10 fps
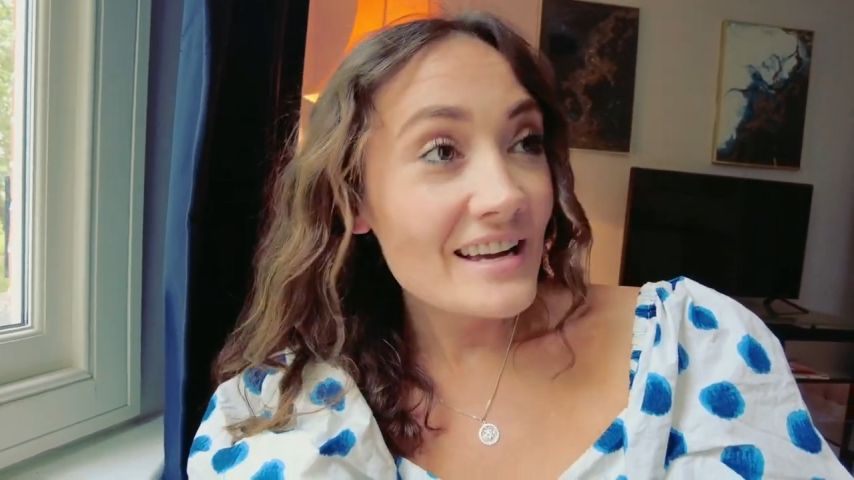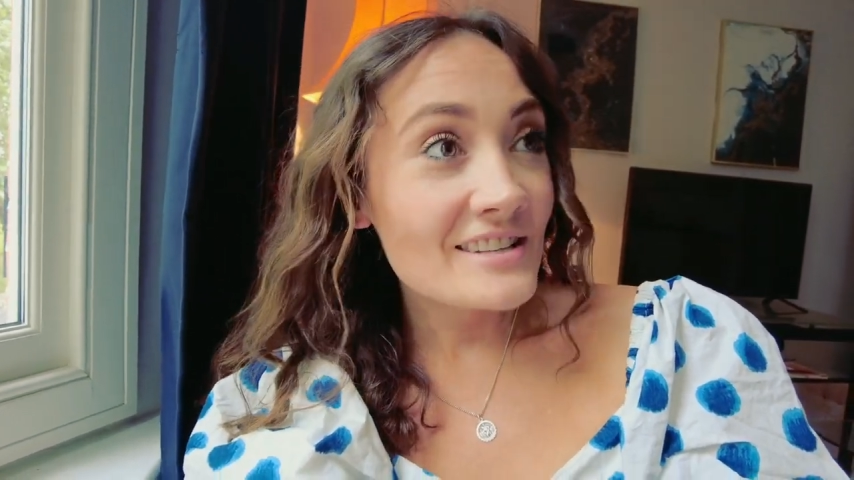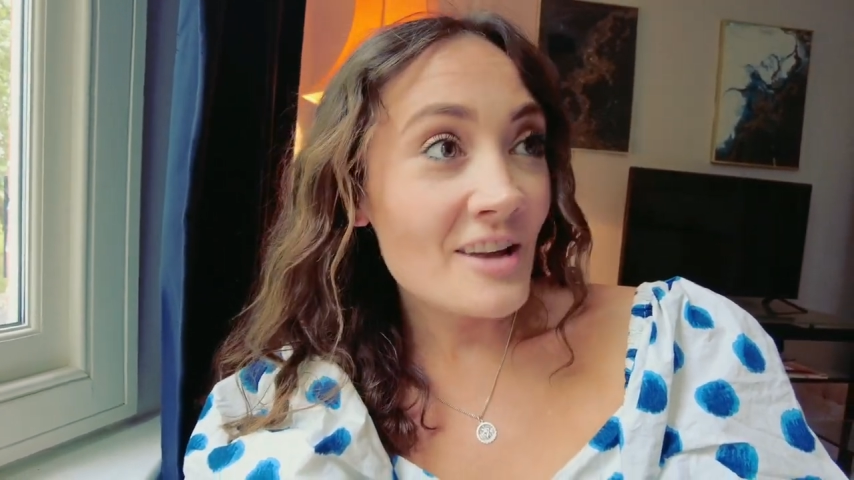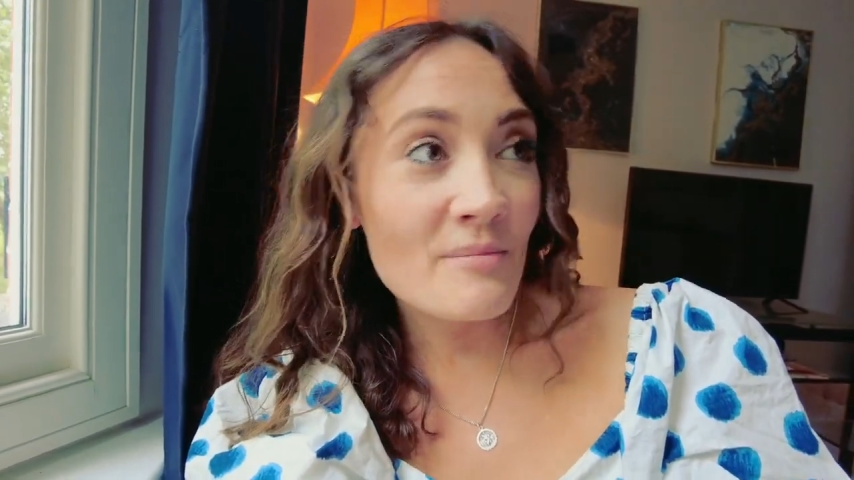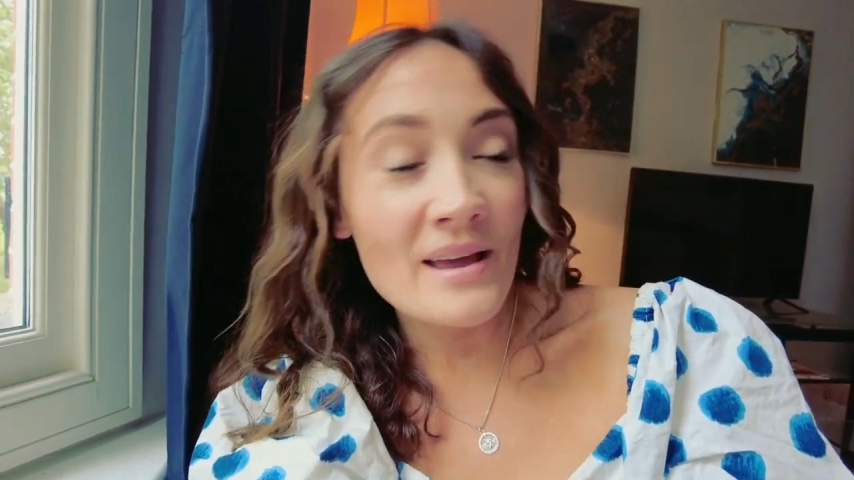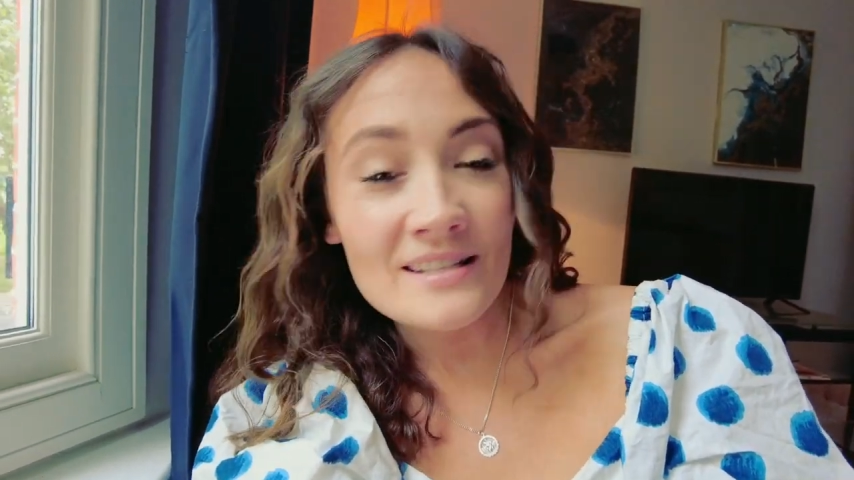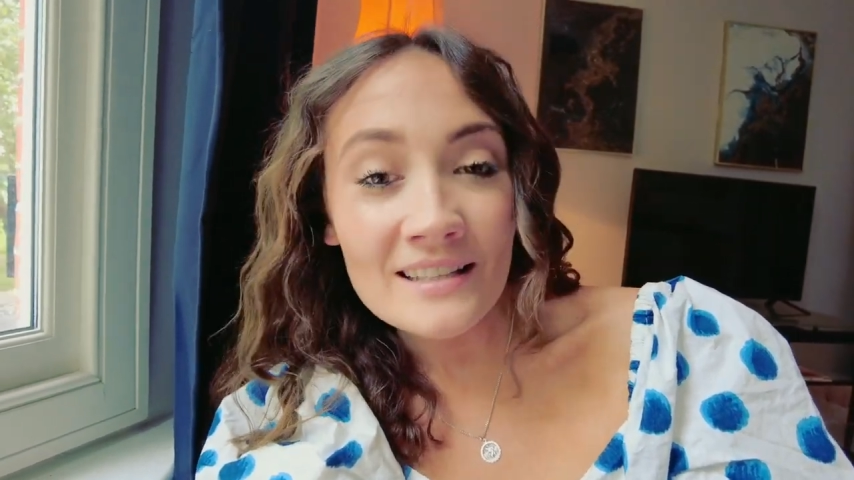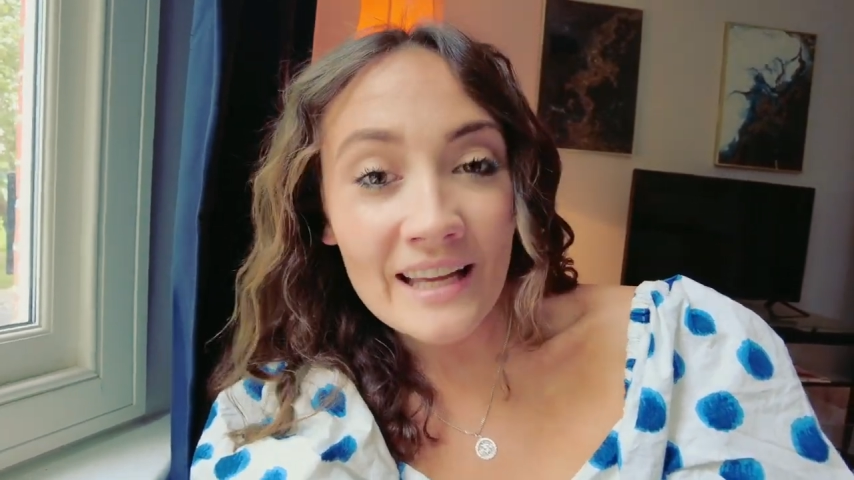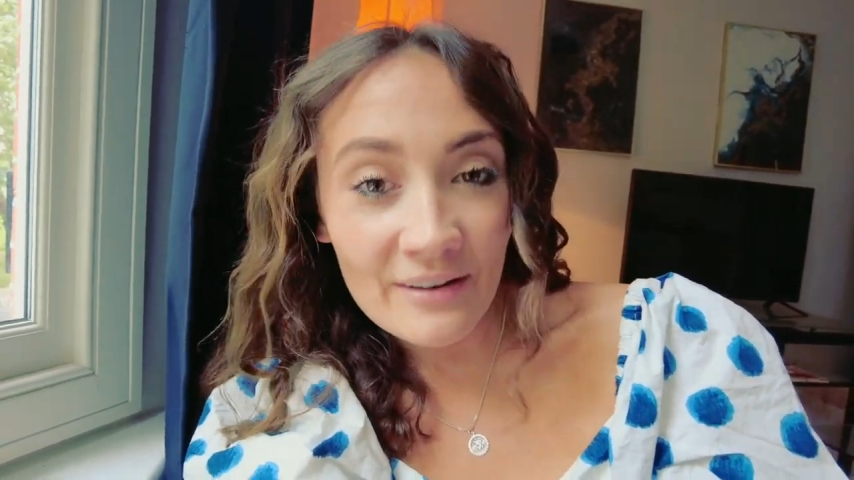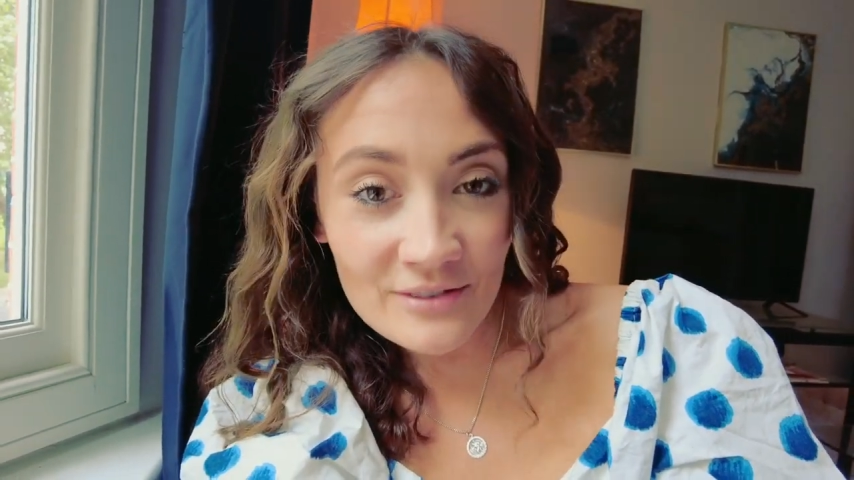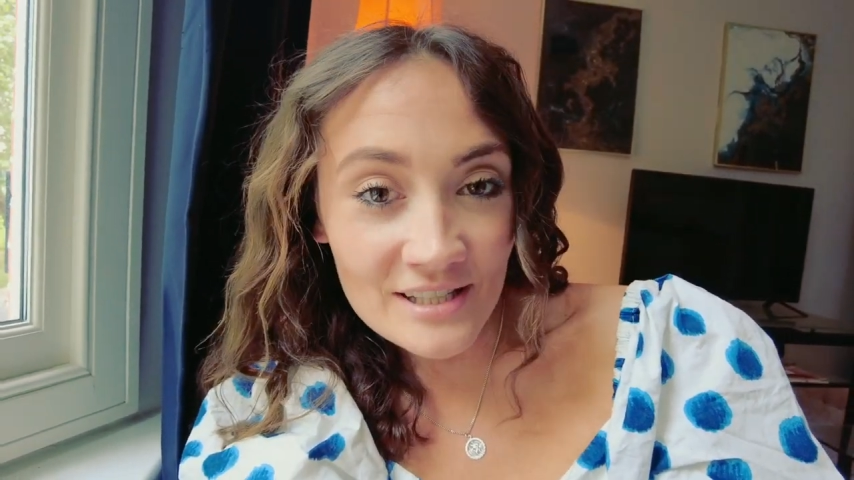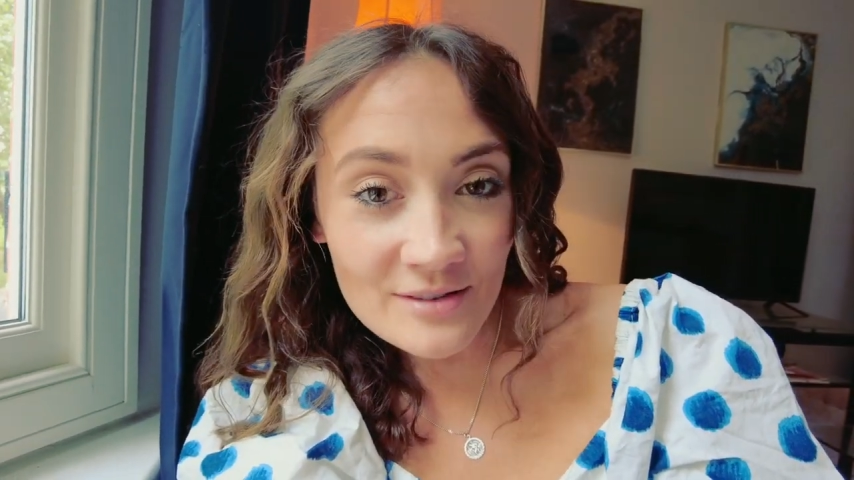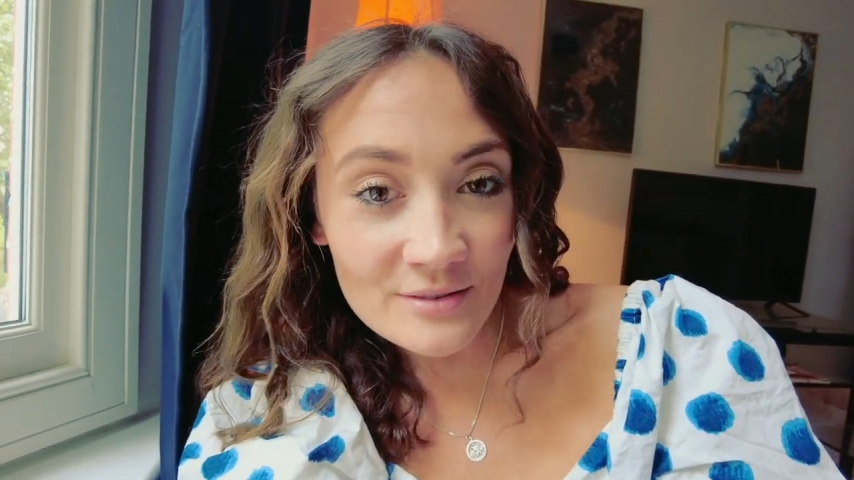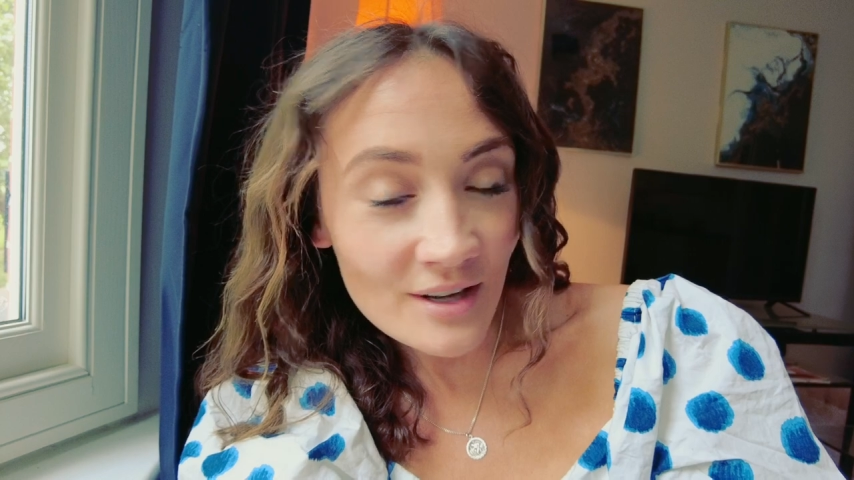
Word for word: So basically, every single